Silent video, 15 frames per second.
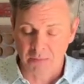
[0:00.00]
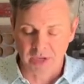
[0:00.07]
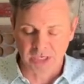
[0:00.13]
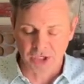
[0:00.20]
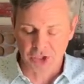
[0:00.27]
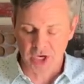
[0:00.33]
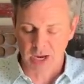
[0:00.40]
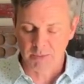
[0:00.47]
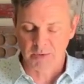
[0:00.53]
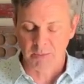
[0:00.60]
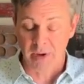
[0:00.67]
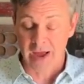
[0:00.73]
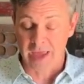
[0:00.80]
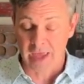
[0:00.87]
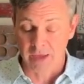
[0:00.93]
been shaped
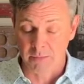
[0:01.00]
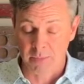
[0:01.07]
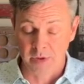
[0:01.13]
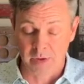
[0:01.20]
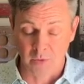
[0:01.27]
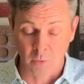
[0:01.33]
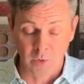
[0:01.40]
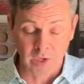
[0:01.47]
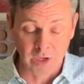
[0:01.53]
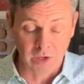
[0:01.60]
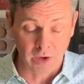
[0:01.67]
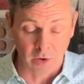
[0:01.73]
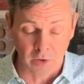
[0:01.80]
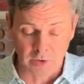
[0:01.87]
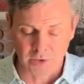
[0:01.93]
by it, but
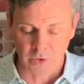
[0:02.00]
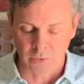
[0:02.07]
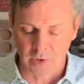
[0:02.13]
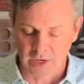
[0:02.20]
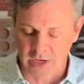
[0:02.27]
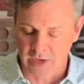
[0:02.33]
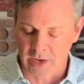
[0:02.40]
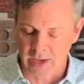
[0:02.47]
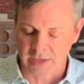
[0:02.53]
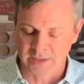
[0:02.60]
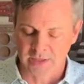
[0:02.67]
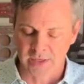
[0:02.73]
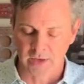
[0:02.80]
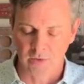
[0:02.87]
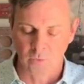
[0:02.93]
we also recognize
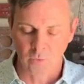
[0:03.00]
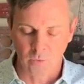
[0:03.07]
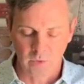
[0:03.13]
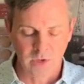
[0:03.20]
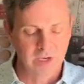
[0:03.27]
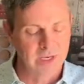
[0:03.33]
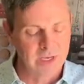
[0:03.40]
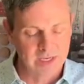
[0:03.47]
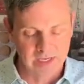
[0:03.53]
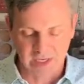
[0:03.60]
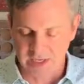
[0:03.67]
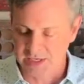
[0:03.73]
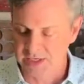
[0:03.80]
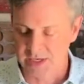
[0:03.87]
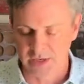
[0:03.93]
that we need to
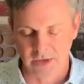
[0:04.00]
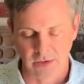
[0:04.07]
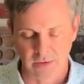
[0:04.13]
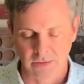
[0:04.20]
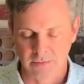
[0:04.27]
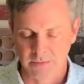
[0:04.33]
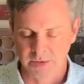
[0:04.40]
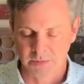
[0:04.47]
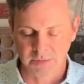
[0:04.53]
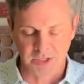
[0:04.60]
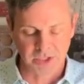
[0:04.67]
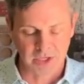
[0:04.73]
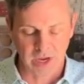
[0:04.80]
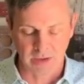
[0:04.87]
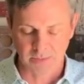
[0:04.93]
continue to be
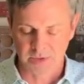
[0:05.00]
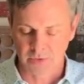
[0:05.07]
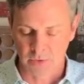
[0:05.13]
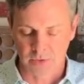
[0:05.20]
shaped.